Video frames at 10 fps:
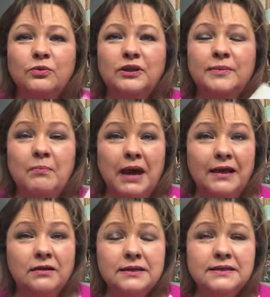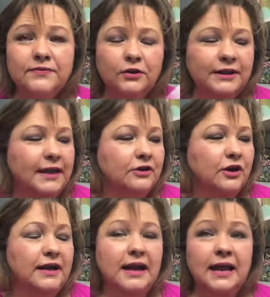really mild
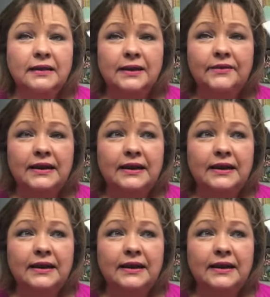exfoliator and I love it.